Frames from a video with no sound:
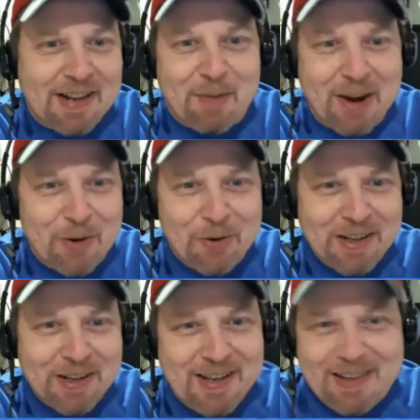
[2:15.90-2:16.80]
That's my
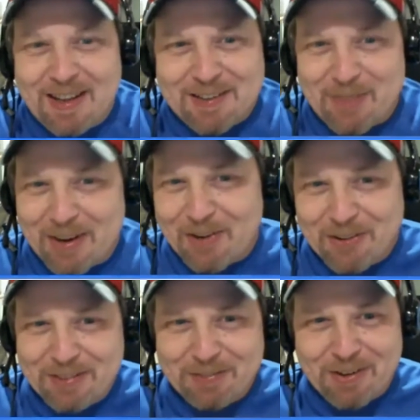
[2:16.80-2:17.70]
only. It's my
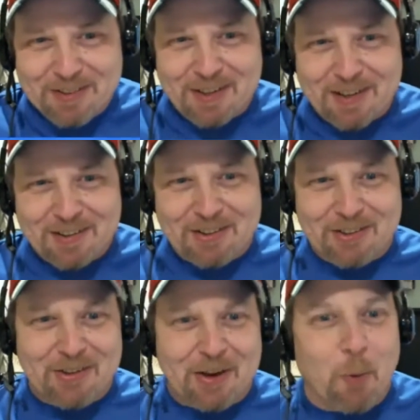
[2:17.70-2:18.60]
only voice I can do,